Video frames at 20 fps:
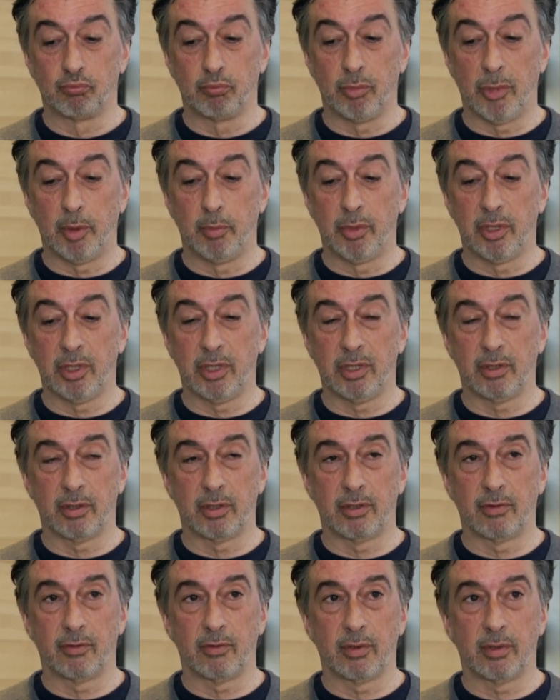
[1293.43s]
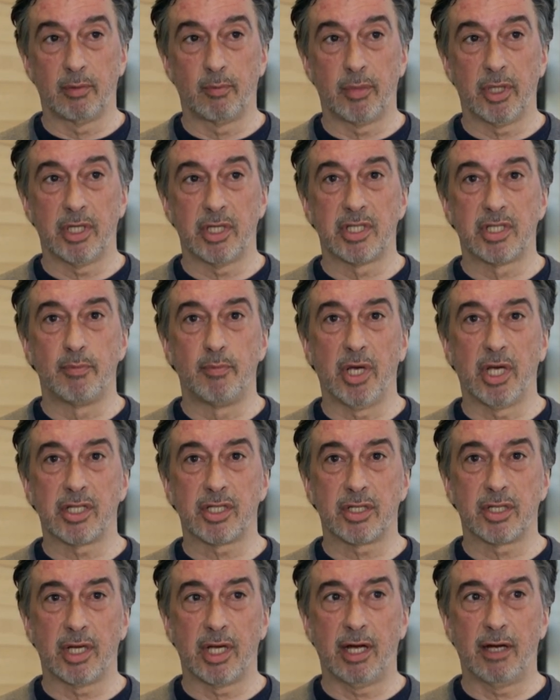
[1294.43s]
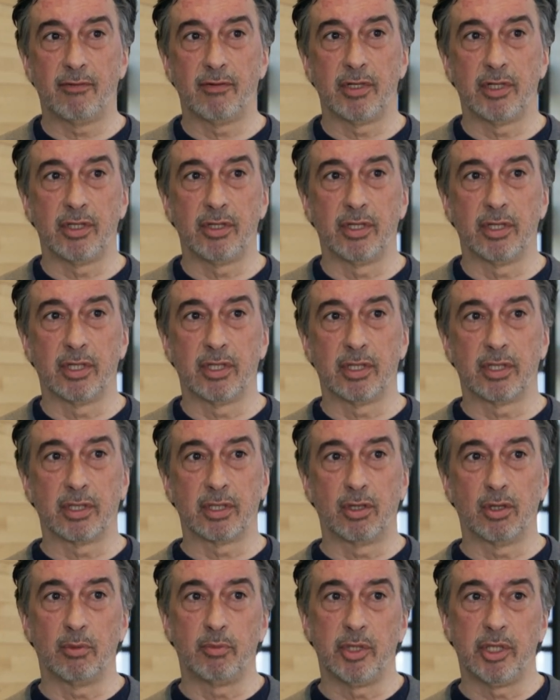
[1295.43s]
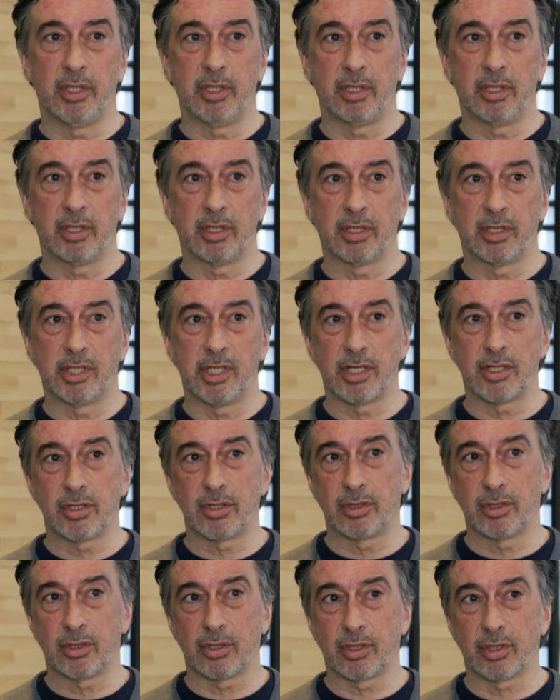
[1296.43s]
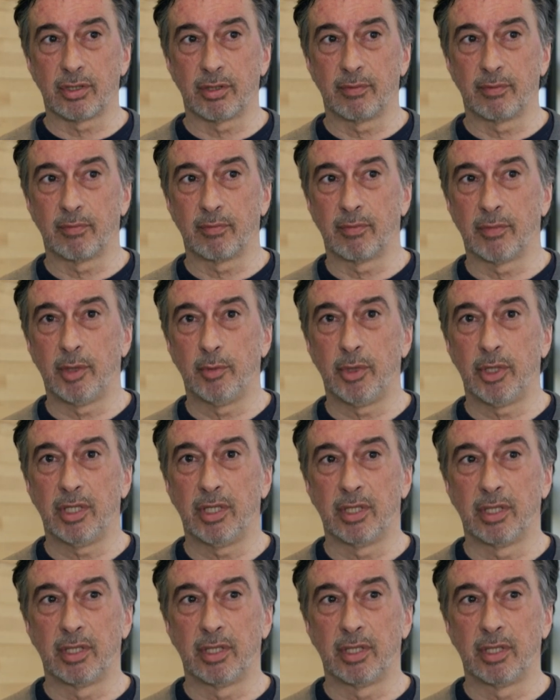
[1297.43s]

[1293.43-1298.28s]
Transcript: Maybe it's best to have it in the Gobi Desert, maybe?